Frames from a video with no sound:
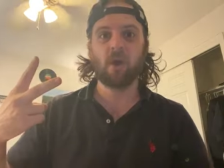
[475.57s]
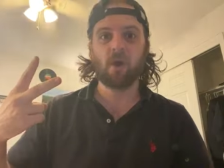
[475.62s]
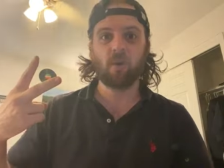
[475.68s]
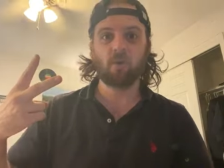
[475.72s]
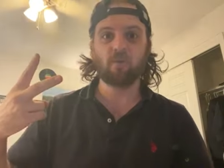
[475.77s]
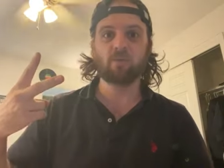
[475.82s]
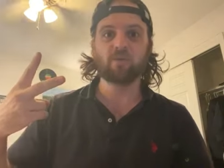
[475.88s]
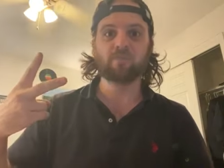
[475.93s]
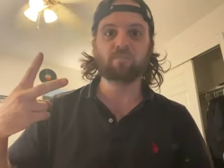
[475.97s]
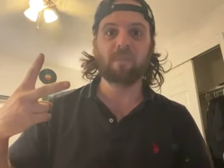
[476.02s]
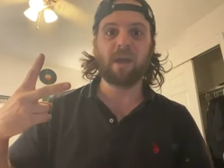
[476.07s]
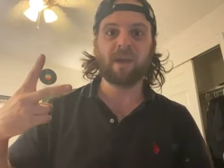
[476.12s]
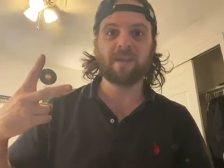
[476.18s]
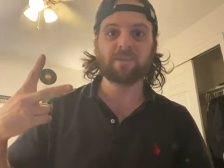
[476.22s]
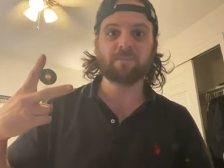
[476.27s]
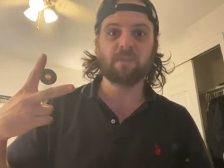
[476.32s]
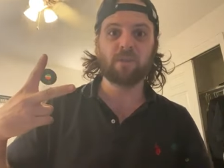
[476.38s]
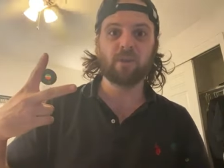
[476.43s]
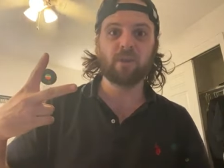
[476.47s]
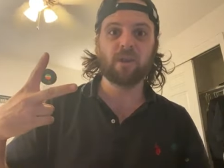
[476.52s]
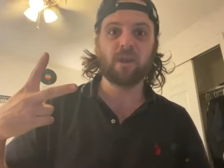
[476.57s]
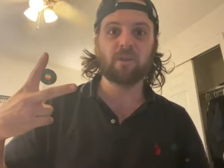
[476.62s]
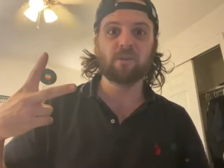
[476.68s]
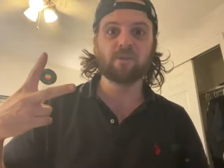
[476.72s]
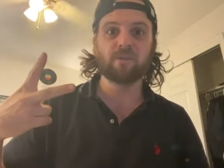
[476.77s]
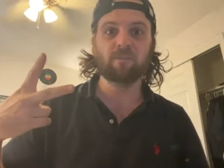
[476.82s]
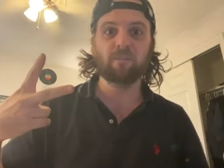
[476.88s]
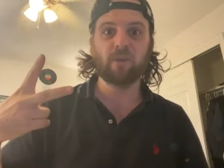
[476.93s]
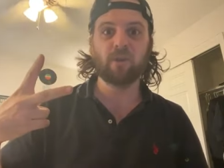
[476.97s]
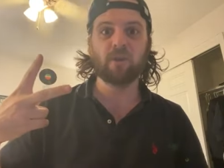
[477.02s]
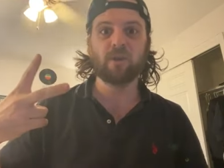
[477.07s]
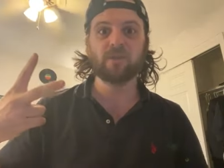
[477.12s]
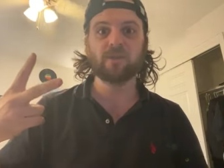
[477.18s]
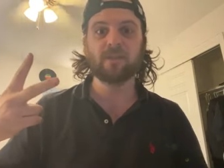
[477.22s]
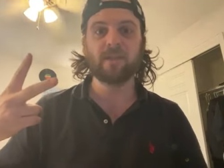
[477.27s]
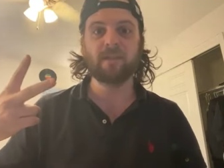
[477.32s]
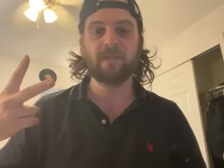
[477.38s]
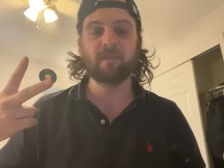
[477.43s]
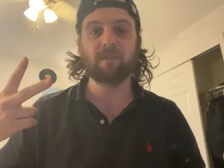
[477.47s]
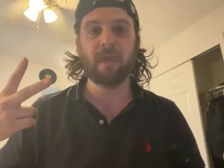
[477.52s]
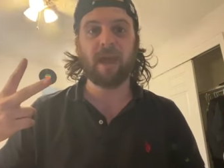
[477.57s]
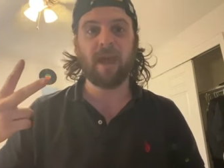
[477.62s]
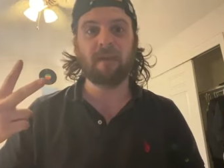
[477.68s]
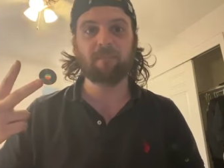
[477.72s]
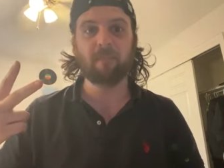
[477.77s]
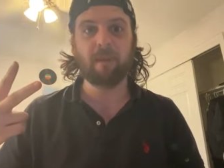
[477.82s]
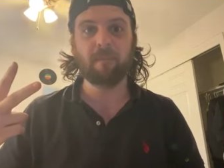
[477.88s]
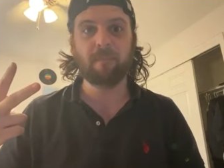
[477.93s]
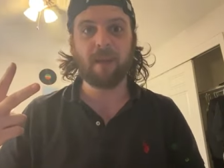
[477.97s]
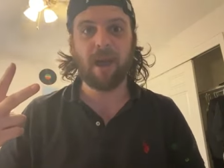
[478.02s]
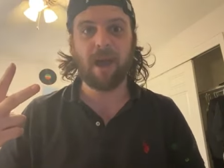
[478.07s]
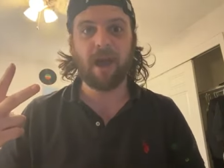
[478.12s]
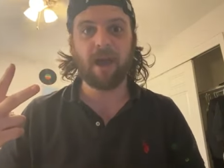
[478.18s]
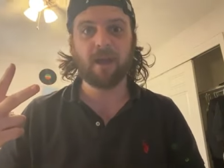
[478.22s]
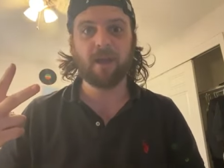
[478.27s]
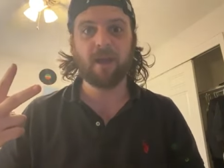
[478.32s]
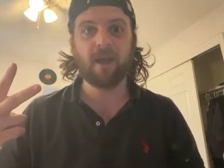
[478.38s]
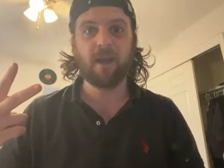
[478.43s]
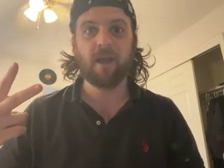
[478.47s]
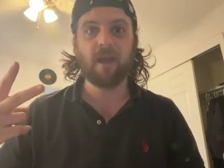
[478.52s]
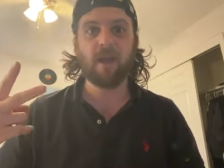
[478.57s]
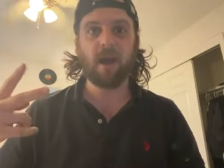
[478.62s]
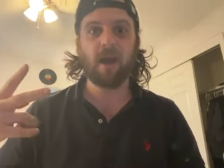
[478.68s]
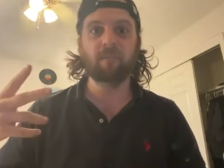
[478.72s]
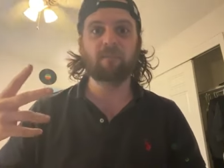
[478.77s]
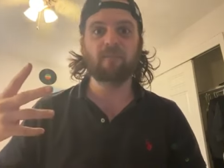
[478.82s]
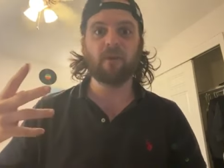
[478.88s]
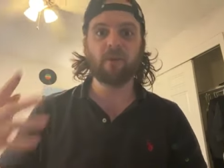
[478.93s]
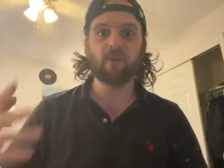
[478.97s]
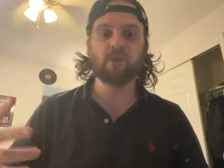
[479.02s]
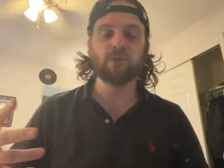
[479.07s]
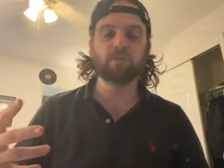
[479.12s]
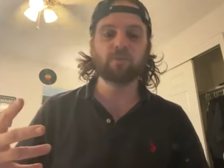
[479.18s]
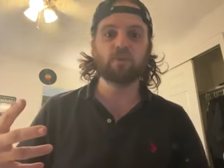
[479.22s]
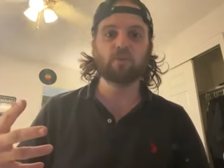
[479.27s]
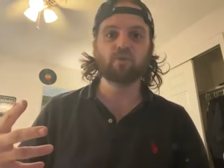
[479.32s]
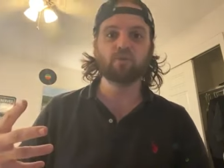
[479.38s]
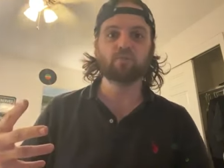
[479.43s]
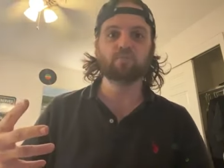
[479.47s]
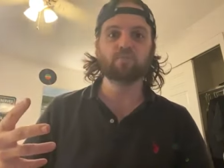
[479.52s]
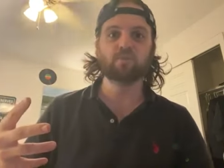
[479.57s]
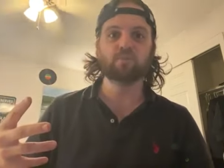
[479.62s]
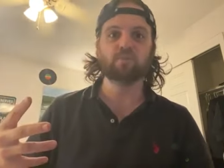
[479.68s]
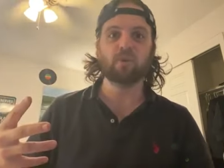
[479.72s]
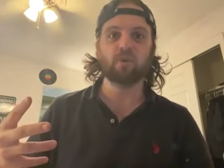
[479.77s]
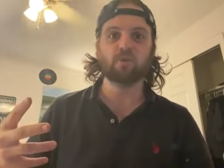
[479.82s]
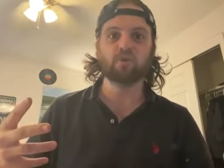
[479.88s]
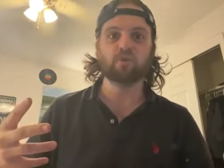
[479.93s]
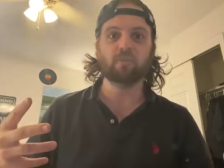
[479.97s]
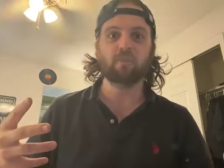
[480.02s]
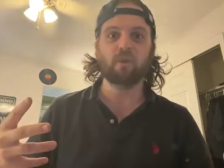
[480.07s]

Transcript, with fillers: where there's mass millionaires and billionaires I need them to have my back I'm very spiritual